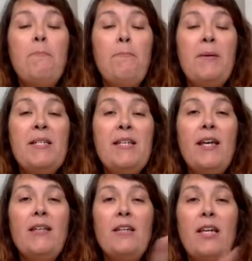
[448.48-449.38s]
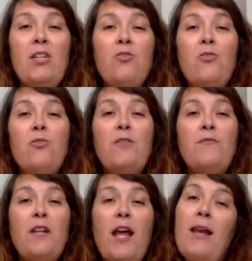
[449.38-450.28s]
piece it into
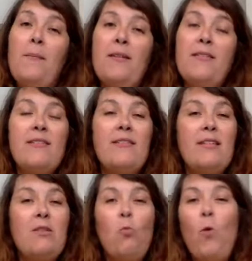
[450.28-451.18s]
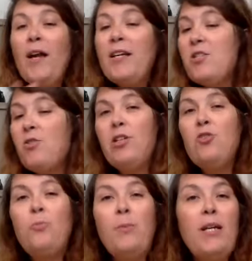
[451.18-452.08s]
different elements. One is
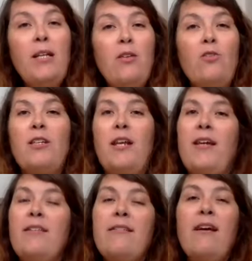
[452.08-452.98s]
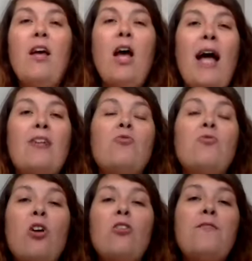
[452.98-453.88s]
going to build on the next. And do
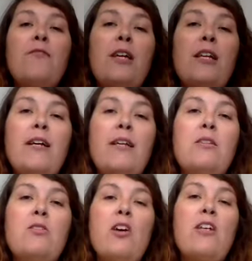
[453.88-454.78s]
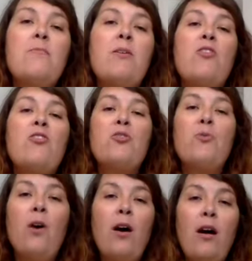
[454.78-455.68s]
not feel that just because
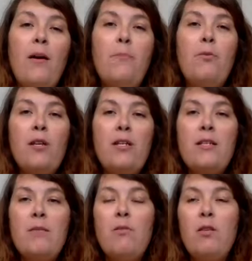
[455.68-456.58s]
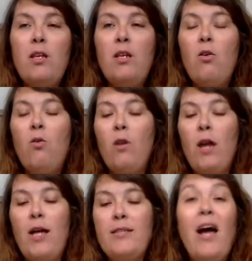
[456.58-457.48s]
you are putting something on
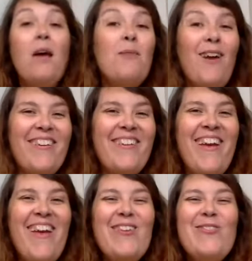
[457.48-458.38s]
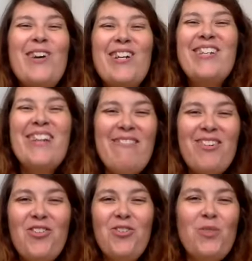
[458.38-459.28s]
a timeline, you are
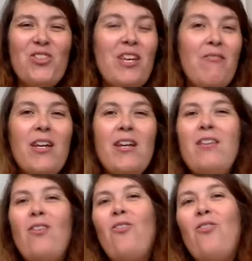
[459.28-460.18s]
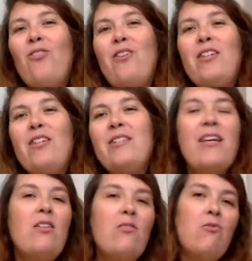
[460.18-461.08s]
never going to achieve it or it's
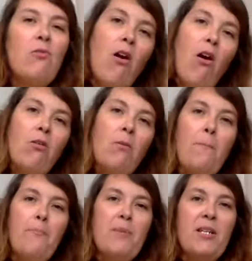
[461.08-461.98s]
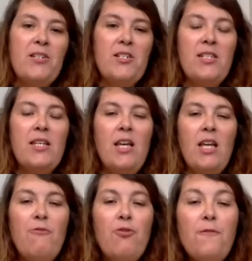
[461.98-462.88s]
taking too long. Because
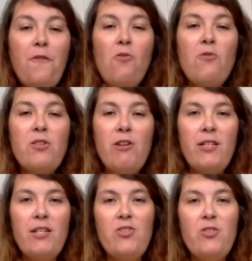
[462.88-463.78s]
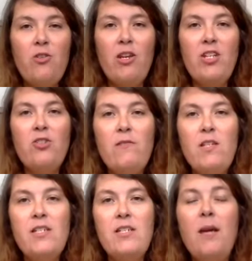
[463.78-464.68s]
if you focus your attention on each of
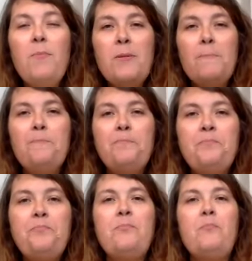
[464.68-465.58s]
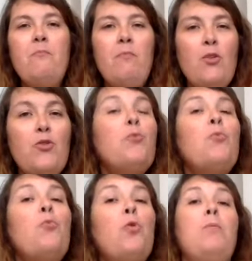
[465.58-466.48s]
these steps,
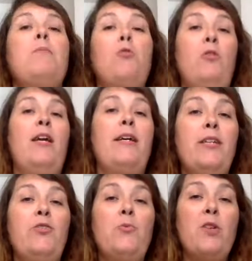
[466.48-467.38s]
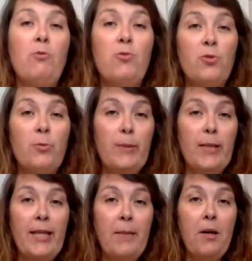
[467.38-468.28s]
you will be more likely to be able to
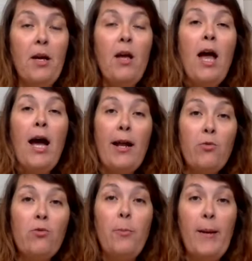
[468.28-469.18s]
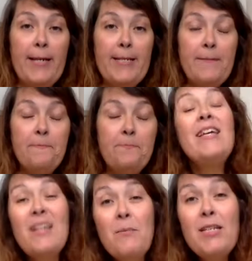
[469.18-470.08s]
complete them at a good pace.
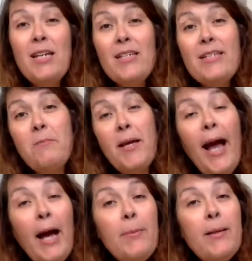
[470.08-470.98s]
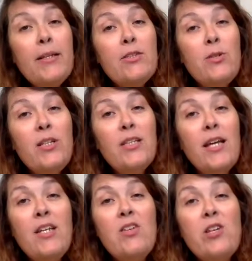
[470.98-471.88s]
Something else that might happen during
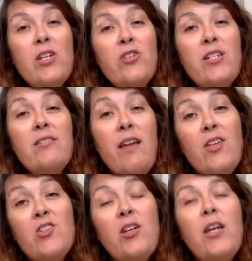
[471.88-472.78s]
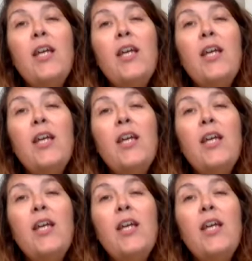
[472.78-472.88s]
the initiation stage